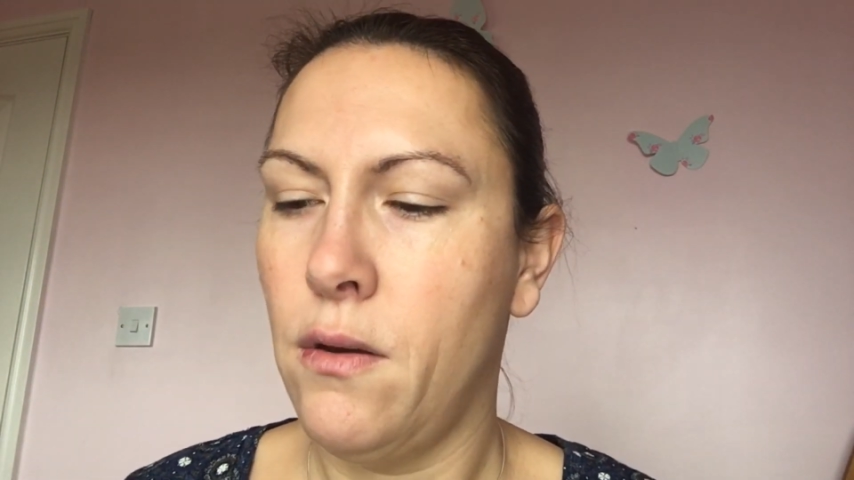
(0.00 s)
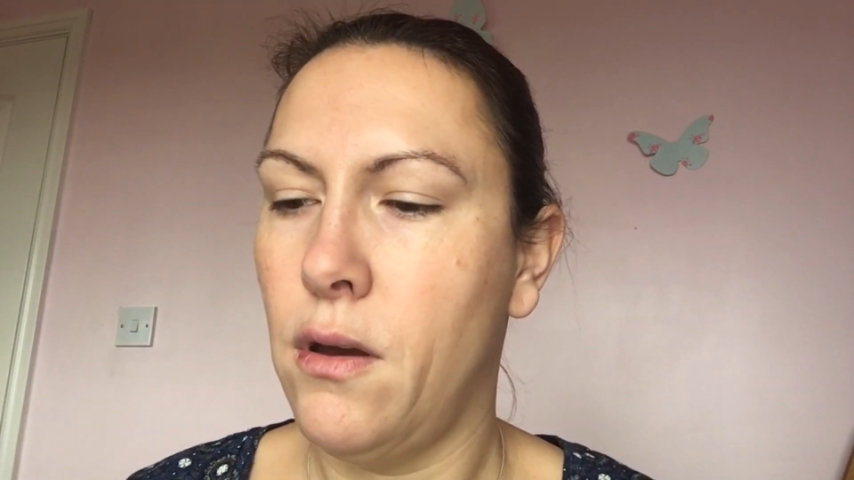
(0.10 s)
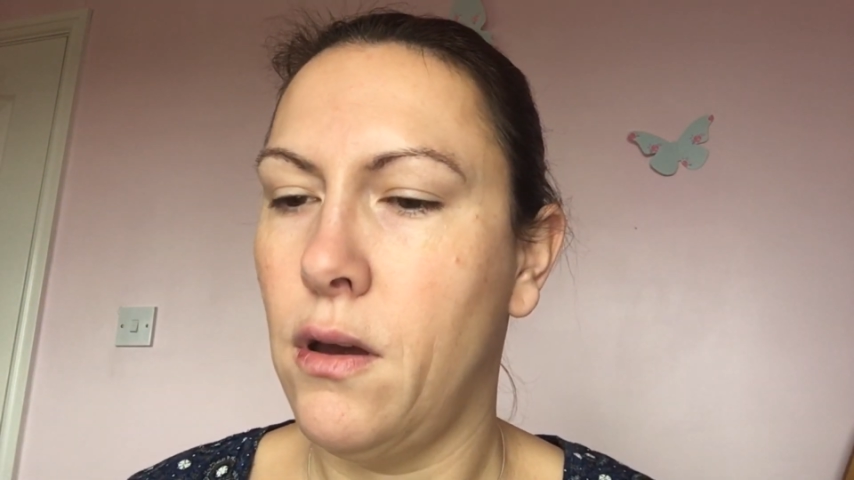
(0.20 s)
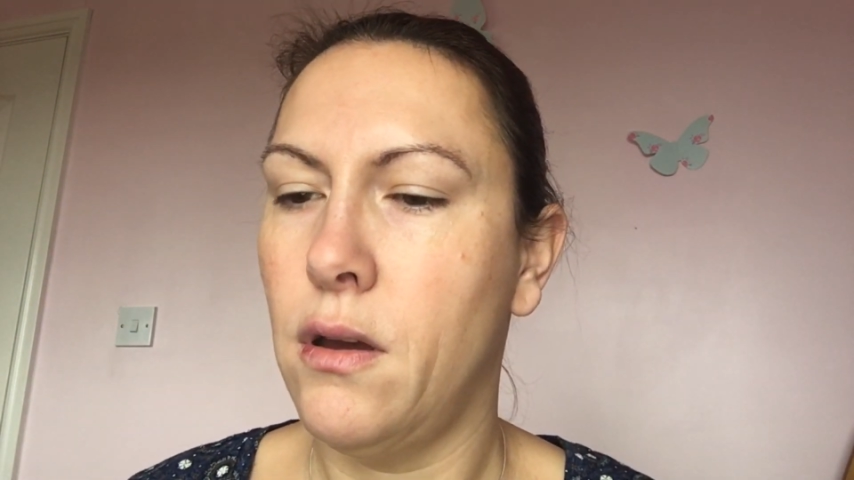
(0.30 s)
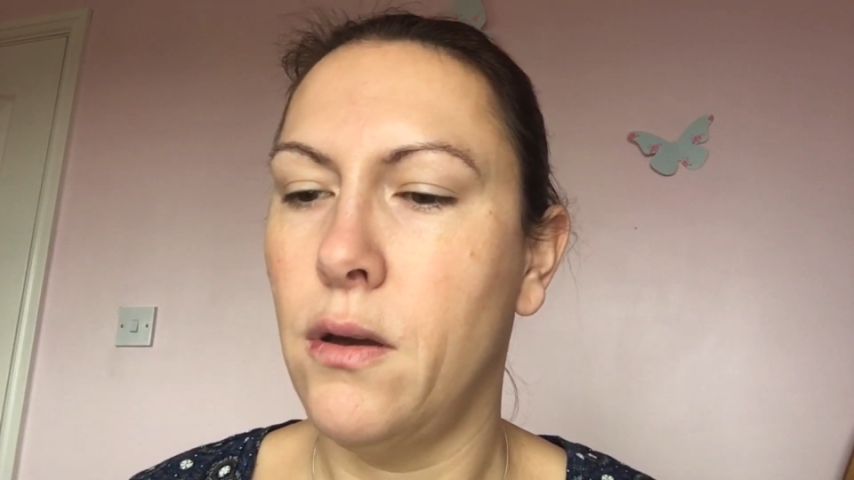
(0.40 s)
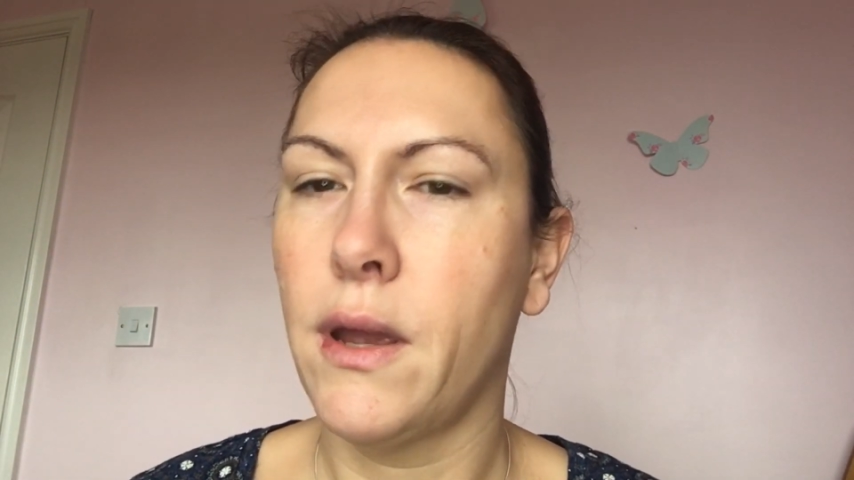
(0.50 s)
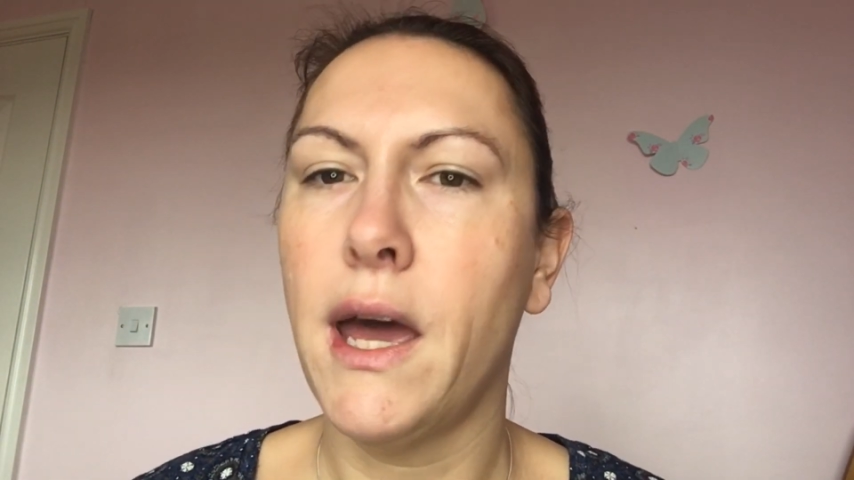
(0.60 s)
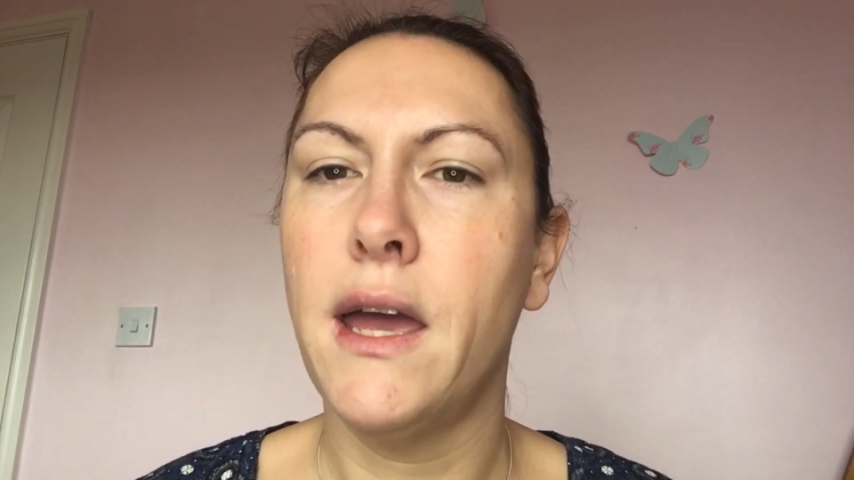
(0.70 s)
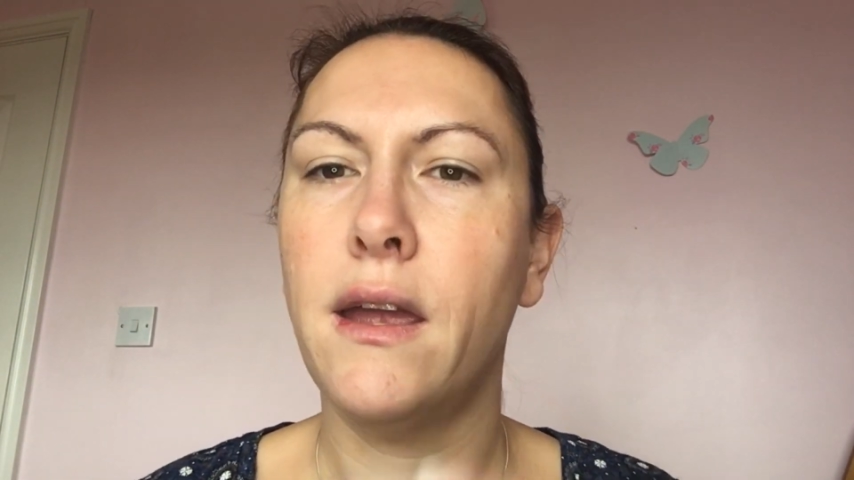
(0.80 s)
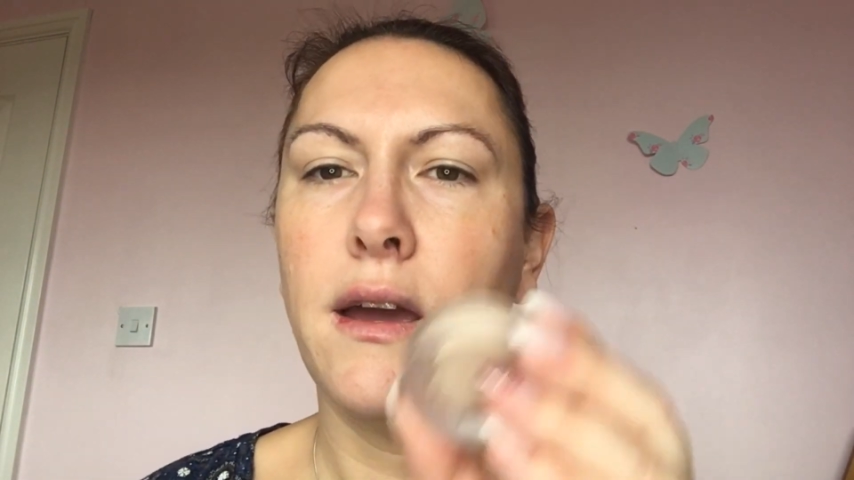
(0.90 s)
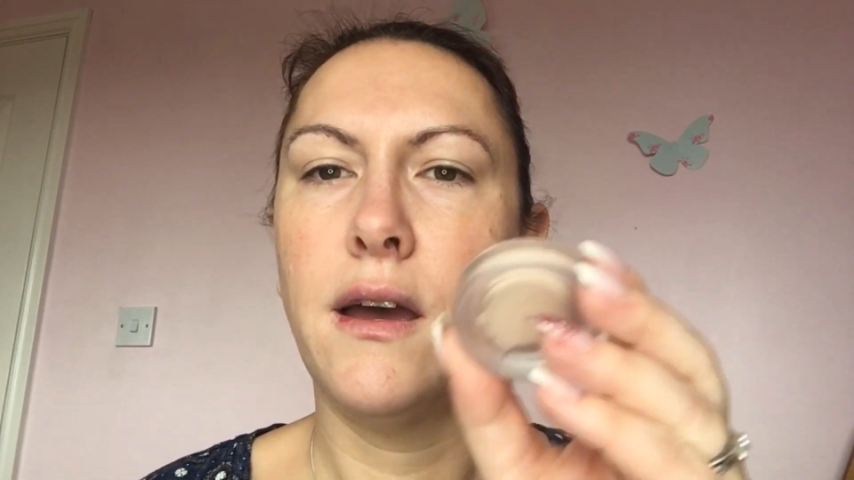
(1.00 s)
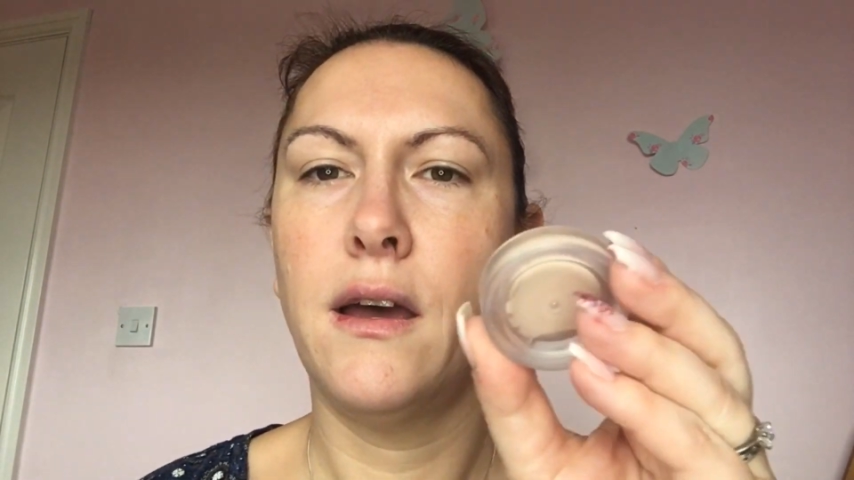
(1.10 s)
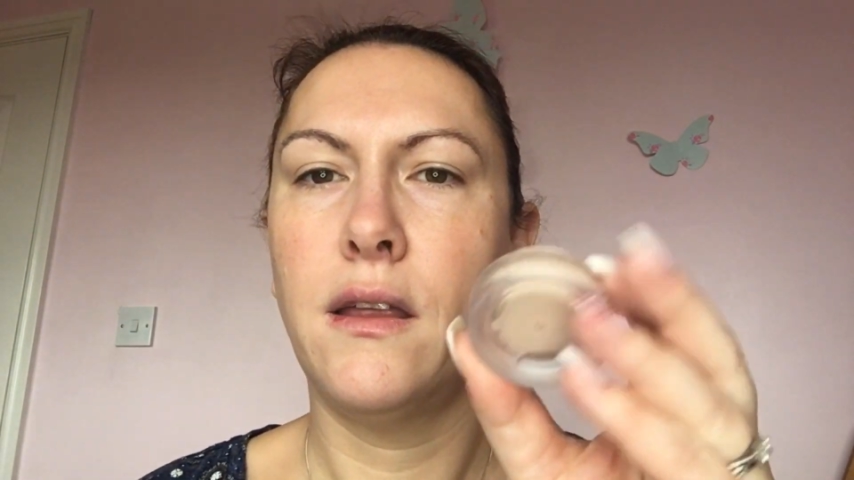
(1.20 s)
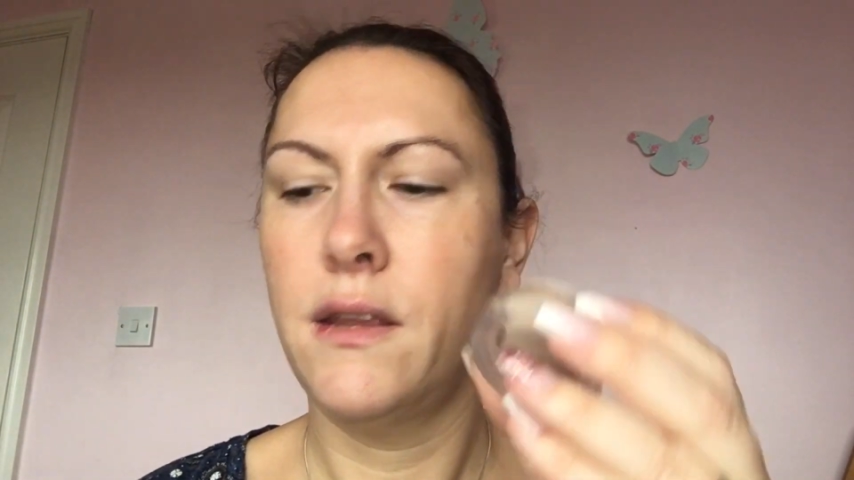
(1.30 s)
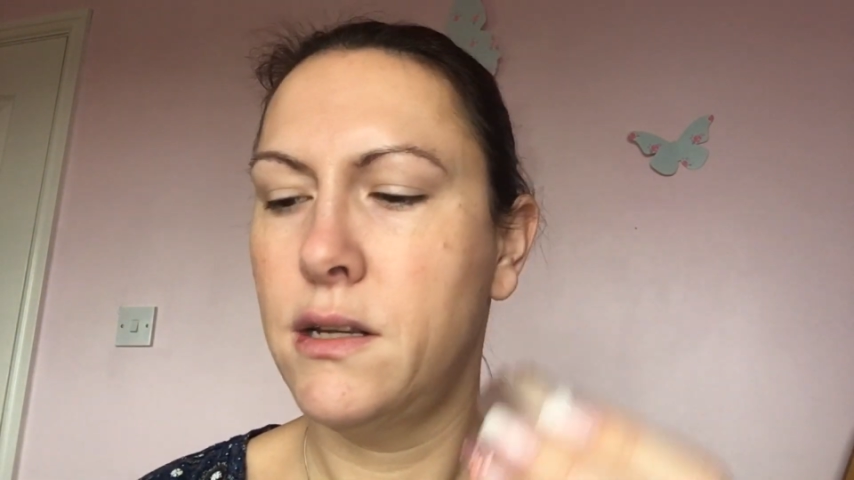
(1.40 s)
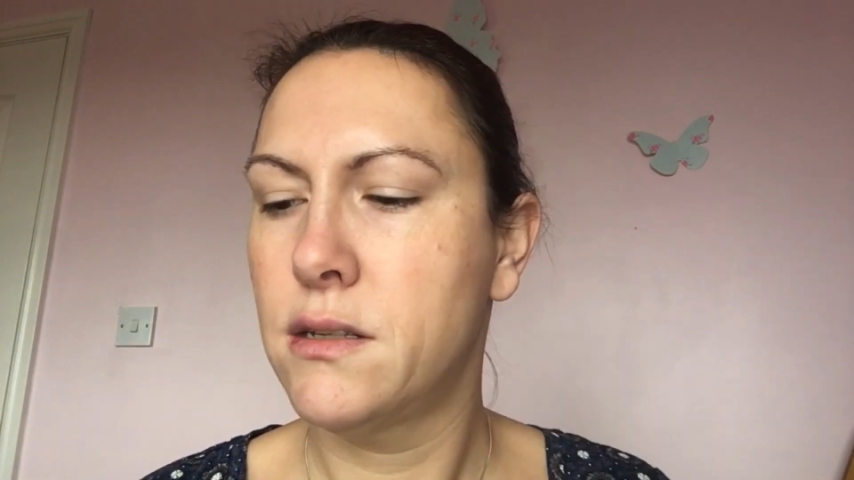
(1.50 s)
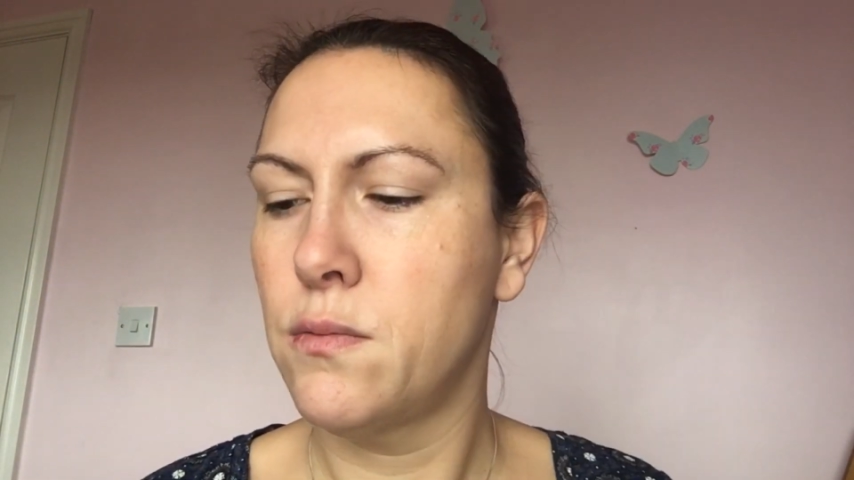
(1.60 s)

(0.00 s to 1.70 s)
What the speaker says: Okay, and this